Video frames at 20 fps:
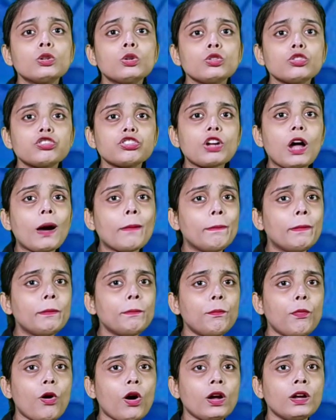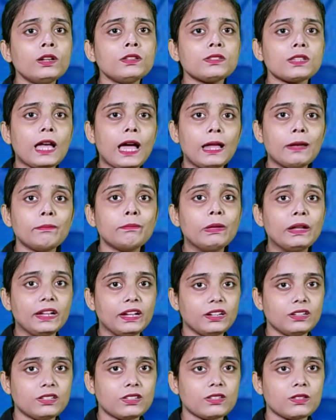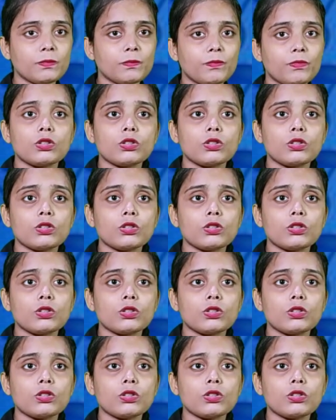to sharpen points and blades.